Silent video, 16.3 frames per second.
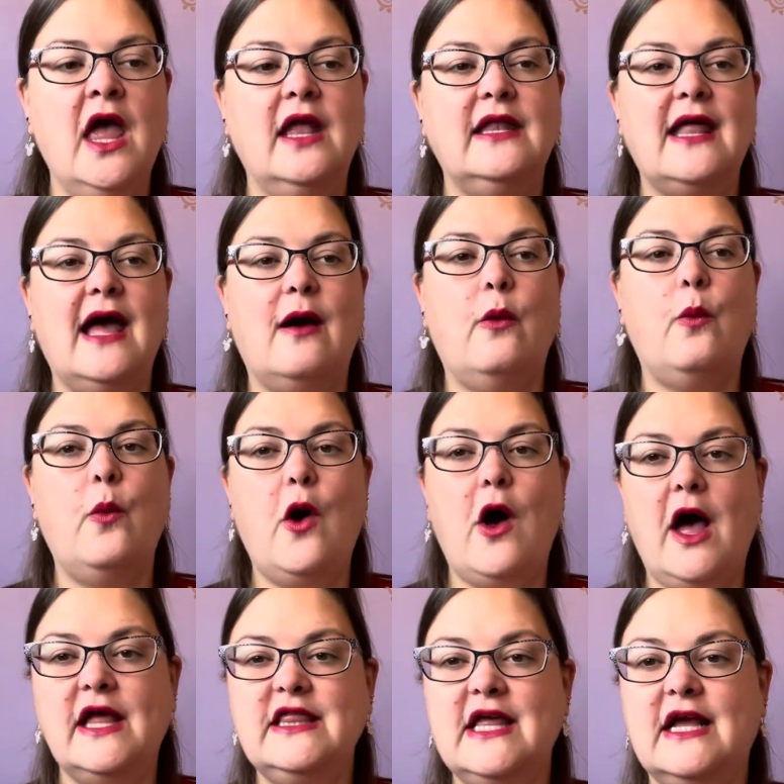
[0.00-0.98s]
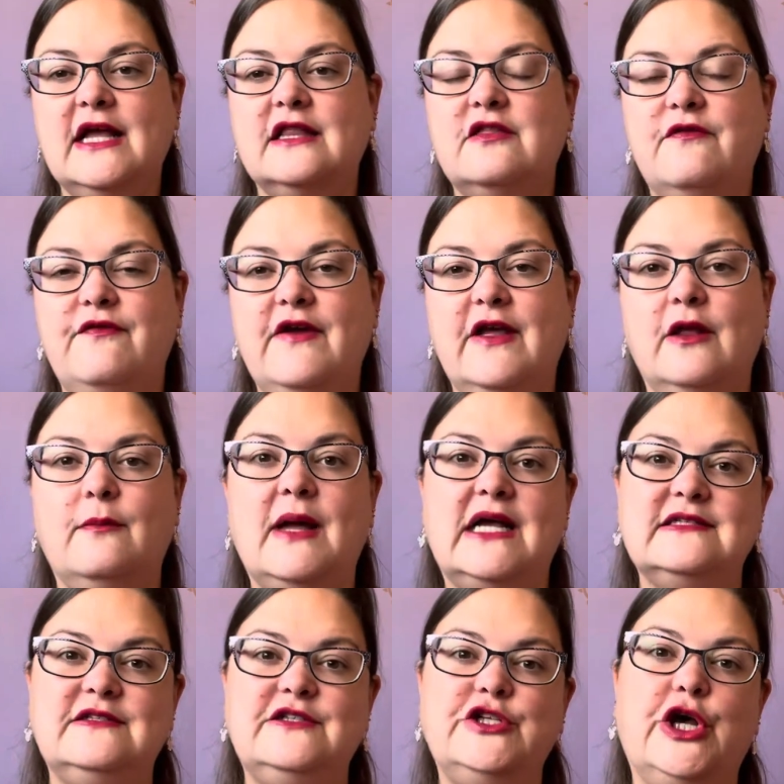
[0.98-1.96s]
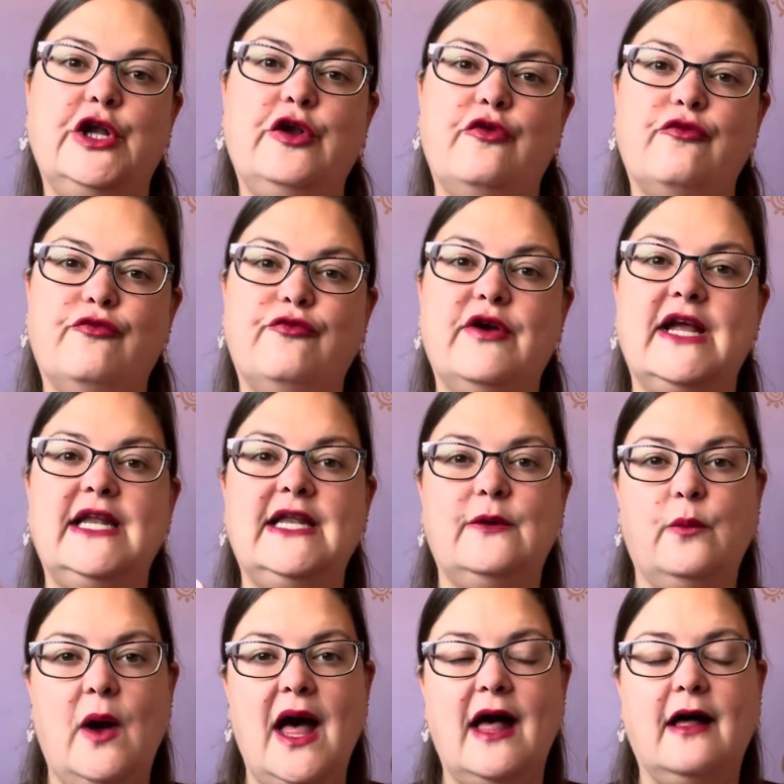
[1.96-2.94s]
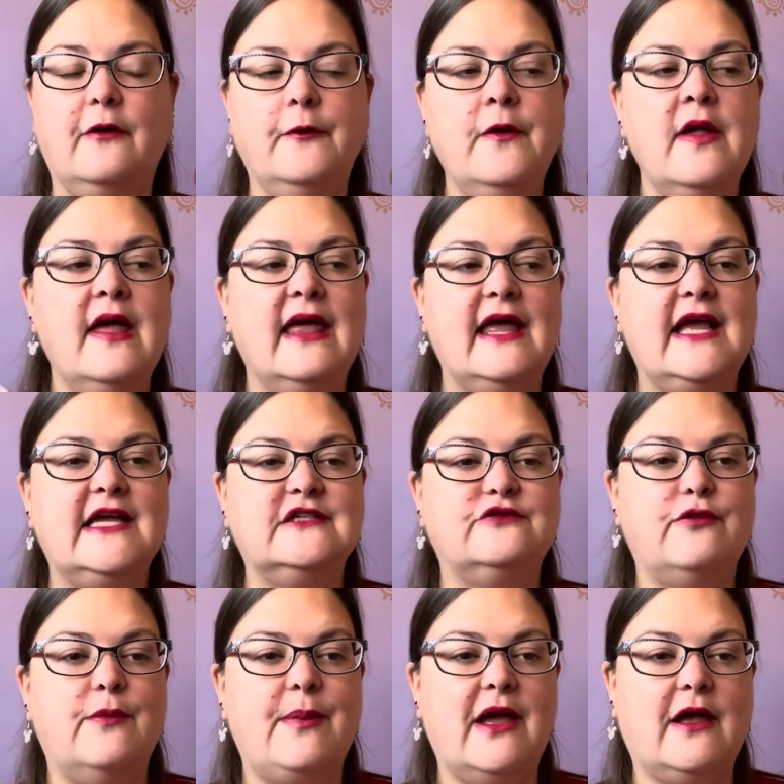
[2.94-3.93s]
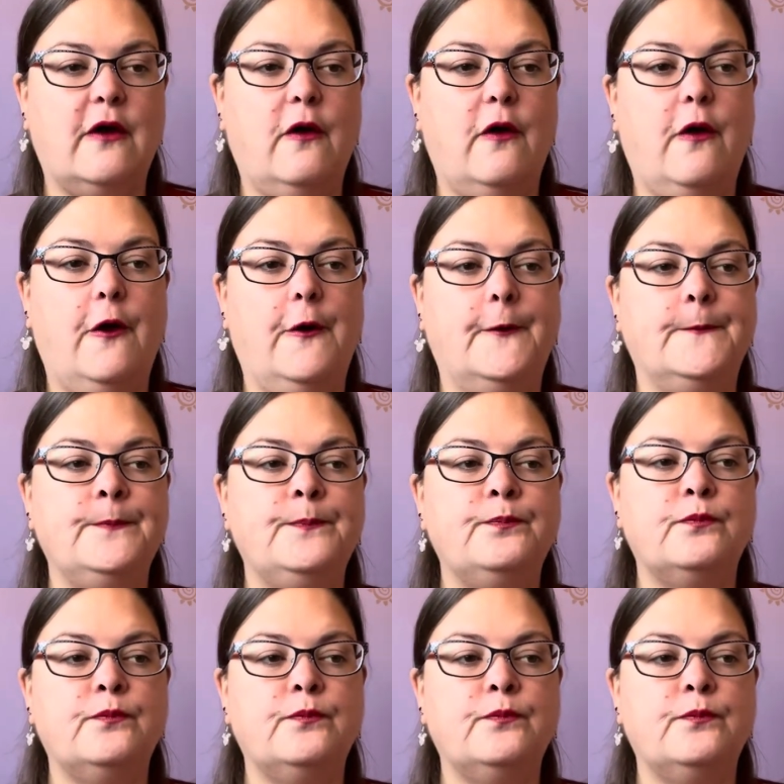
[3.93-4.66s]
Now, what I think the film has done really well is Rebecca Hall